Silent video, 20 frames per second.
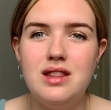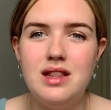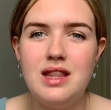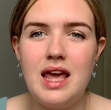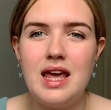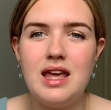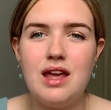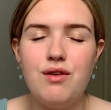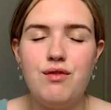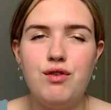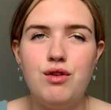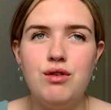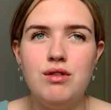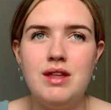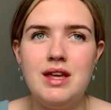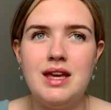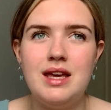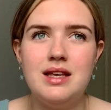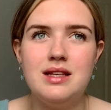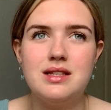they give you
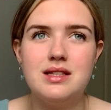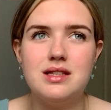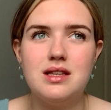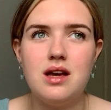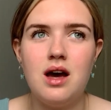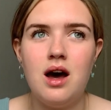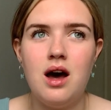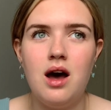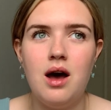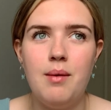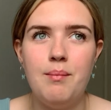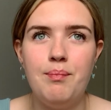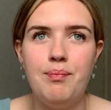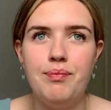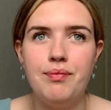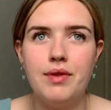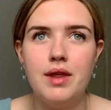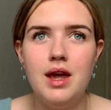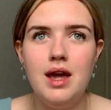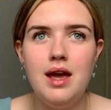these
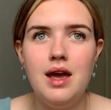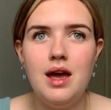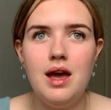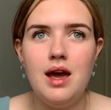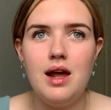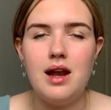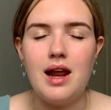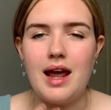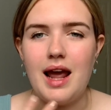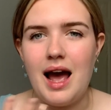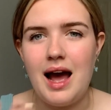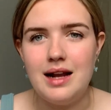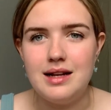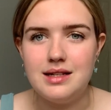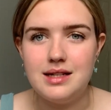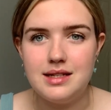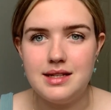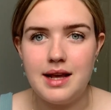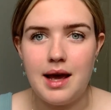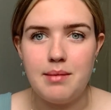like
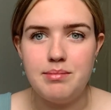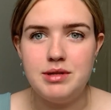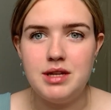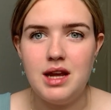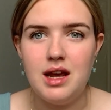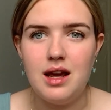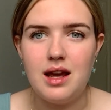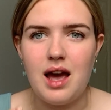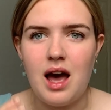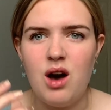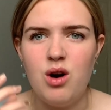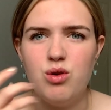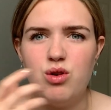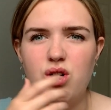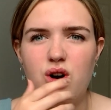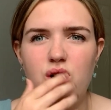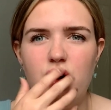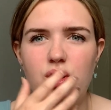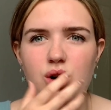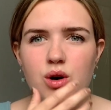antiseptic
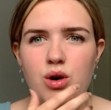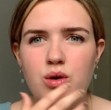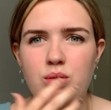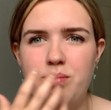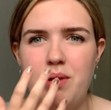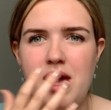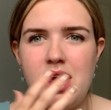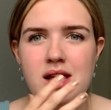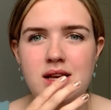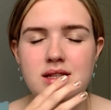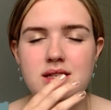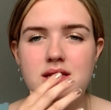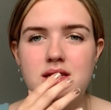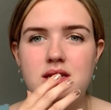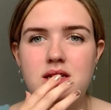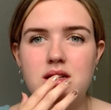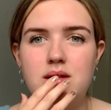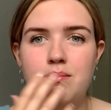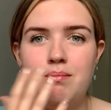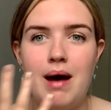alcohol
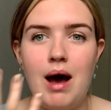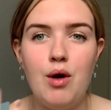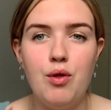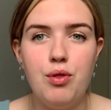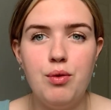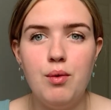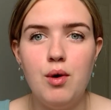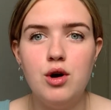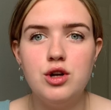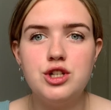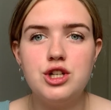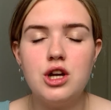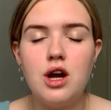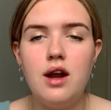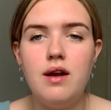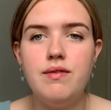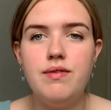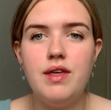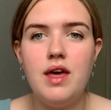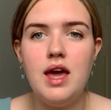based mouthwash
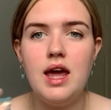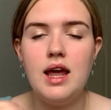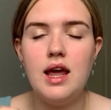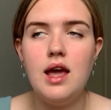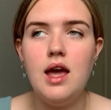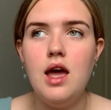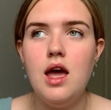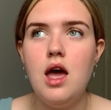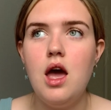kind of thing,